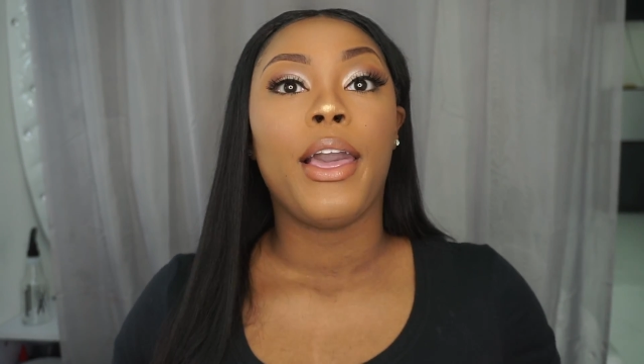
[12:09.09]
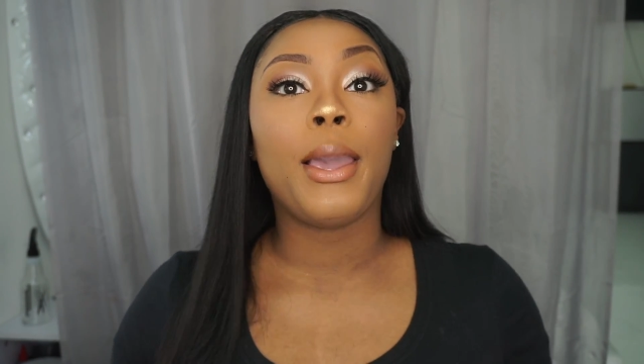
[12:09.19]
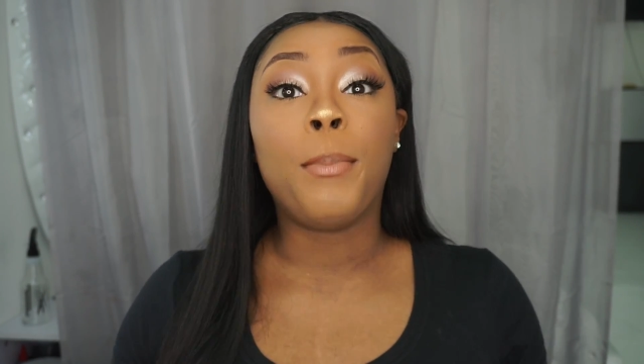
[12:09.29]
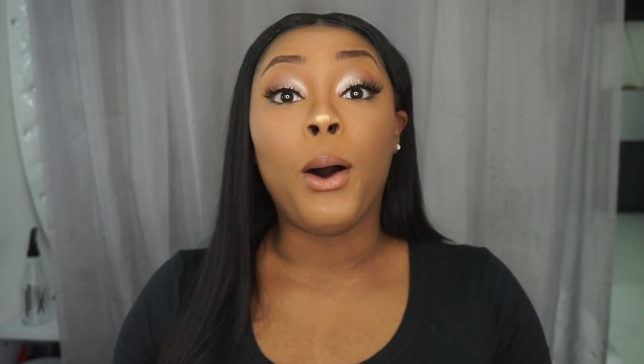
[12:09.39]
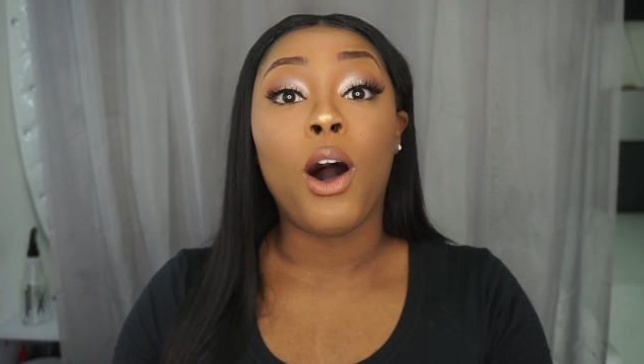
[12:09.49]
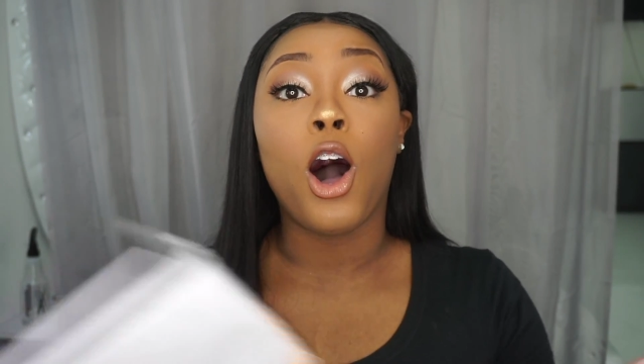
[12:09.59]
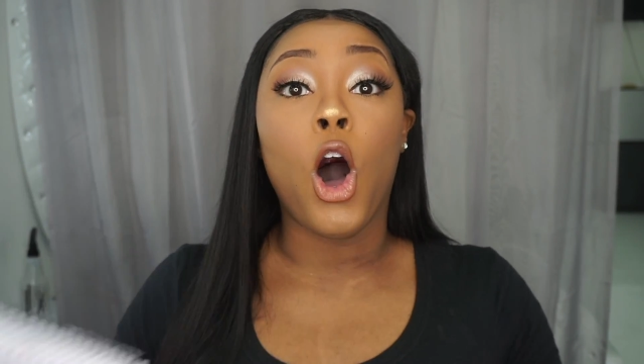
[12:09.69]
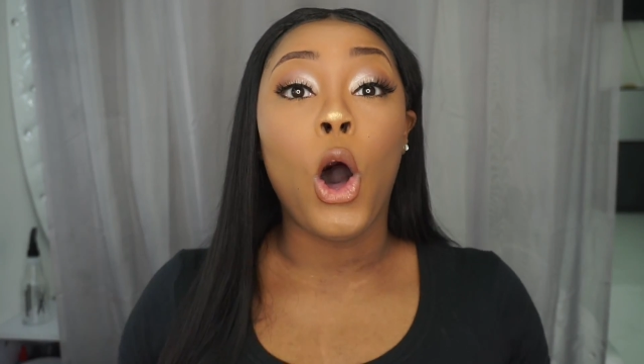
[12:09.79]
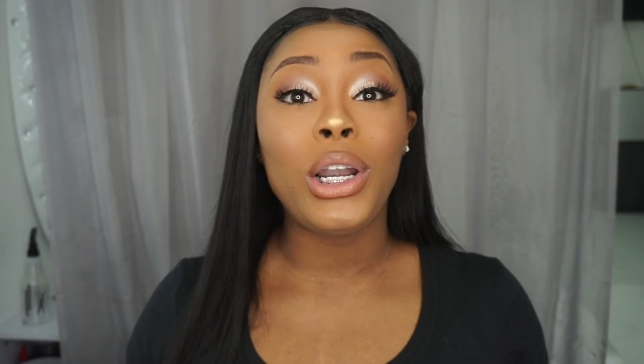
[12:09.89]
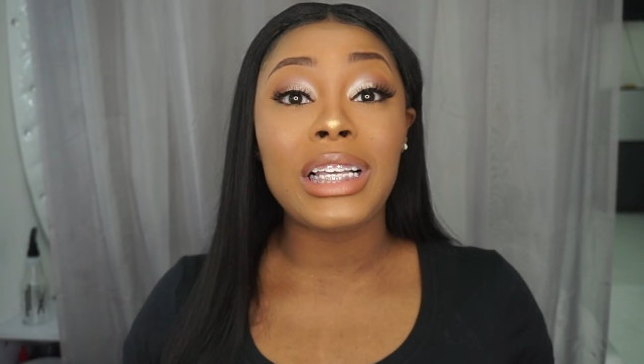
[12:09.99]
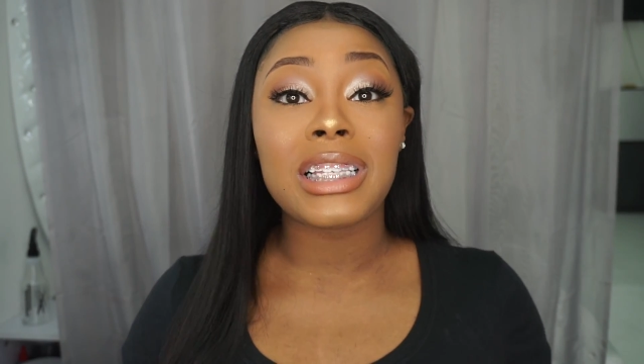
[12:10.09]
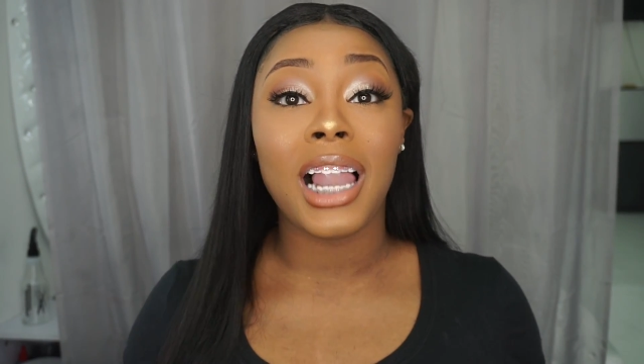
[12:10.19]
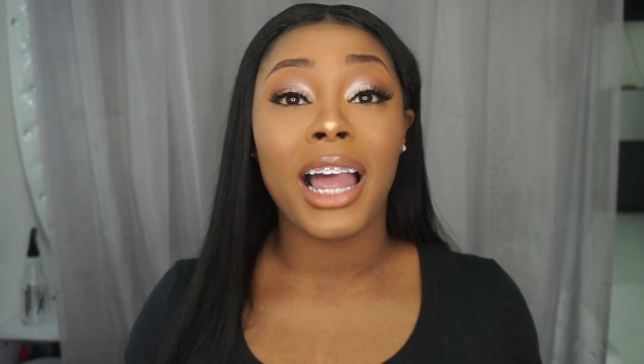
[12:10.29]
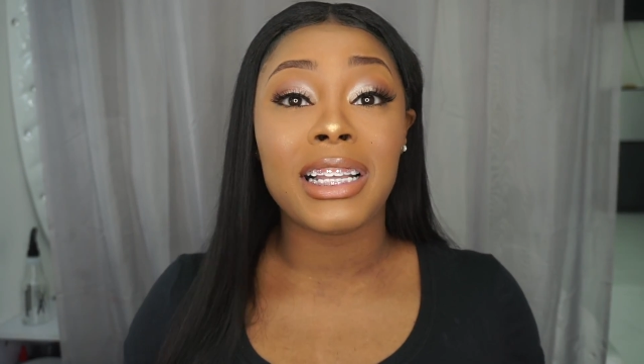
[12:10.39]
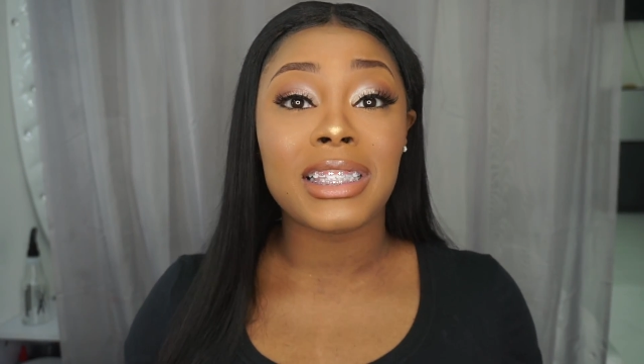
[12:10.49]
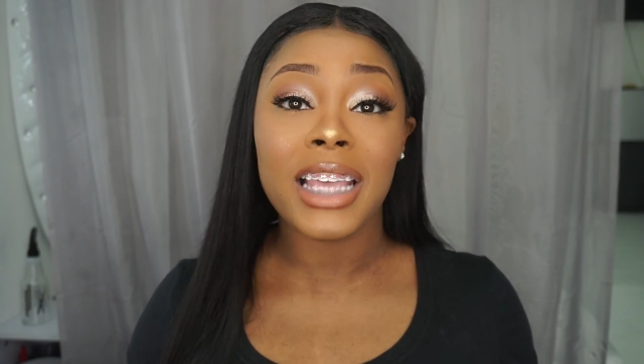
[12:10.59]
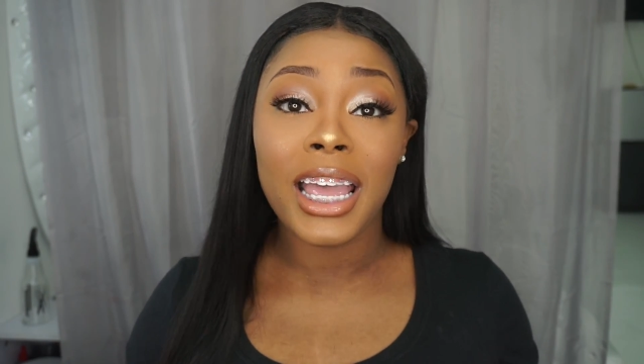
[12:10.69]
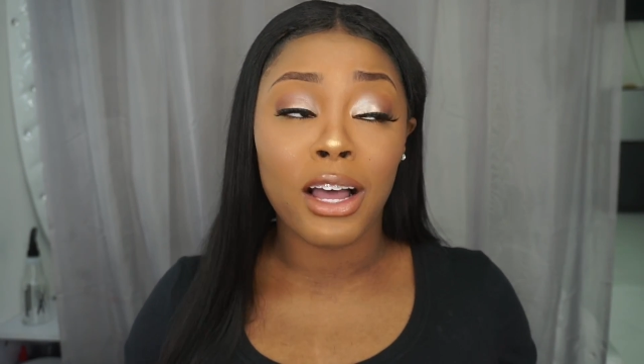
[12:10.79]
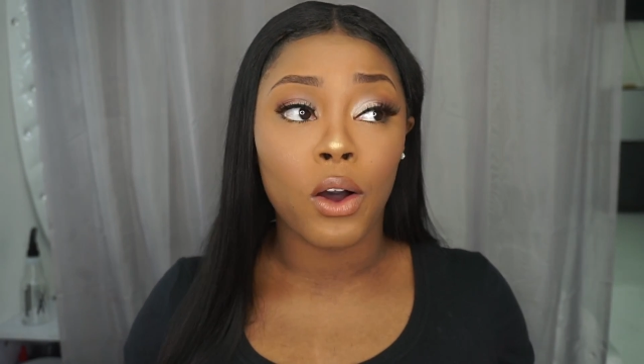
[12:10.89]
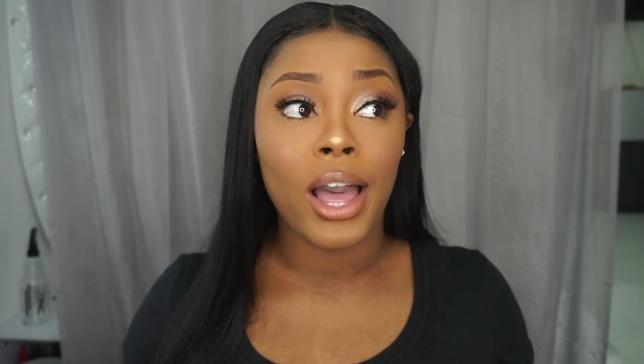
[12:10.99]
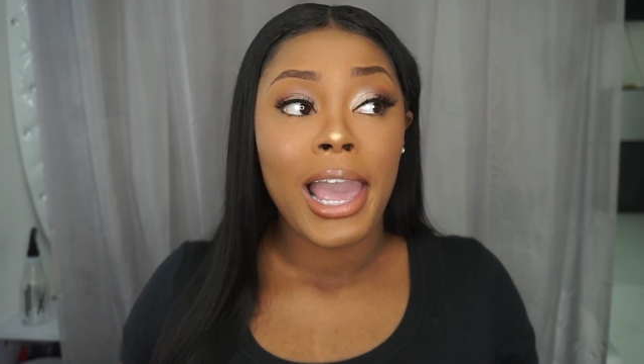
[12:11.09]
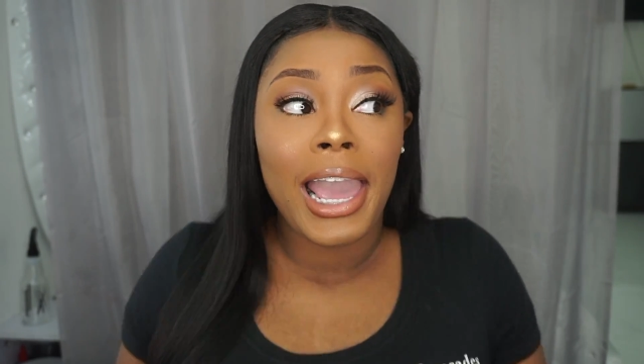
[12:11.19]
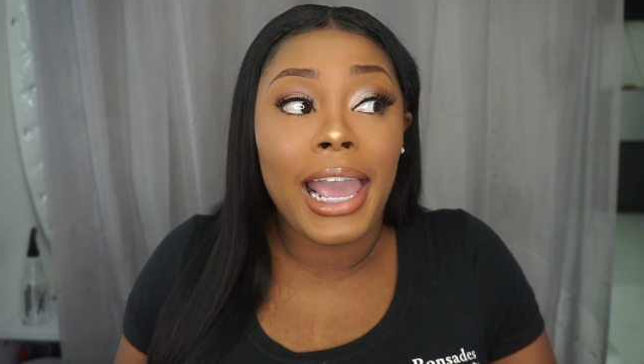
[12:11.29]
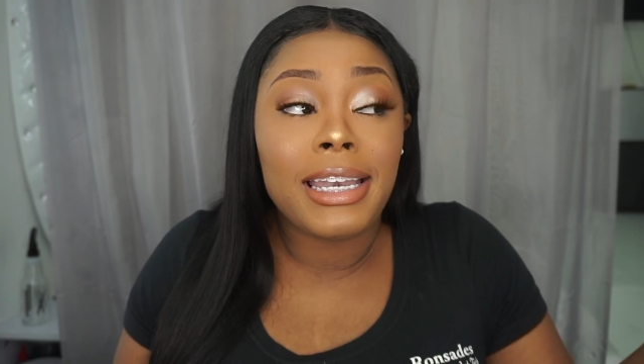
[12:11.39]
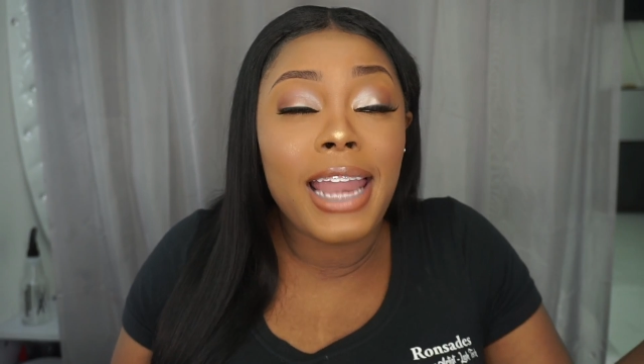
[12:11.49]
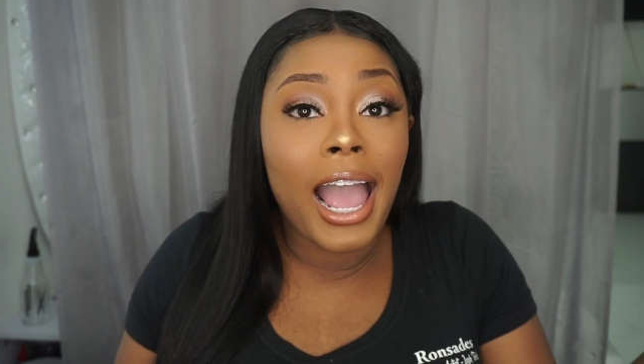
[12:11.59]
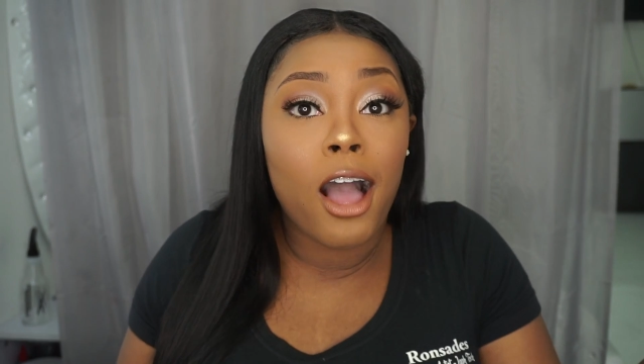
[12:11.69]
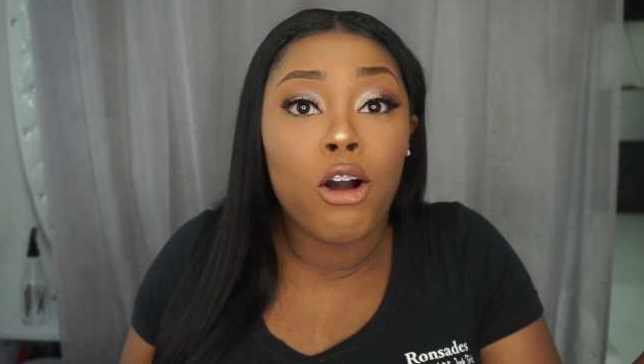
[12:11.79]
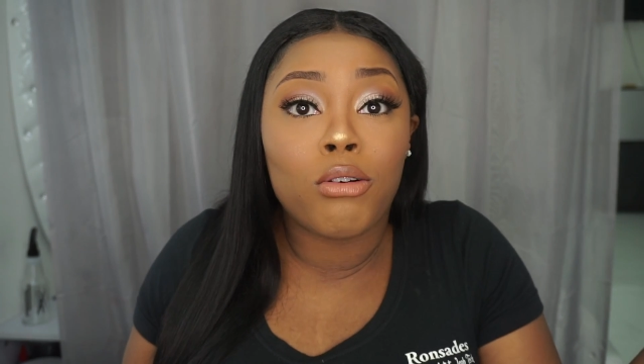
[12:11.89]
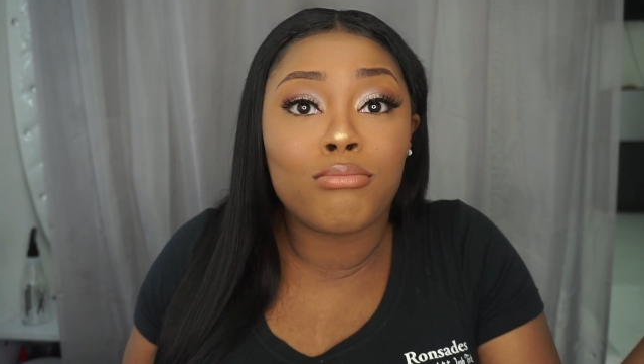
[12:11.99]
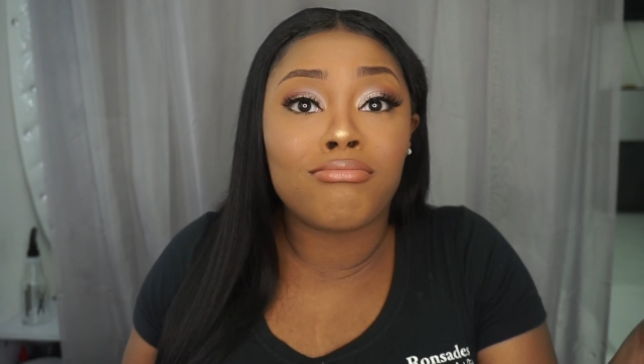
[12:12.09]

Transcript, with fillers: it brought her all this clientele. And now,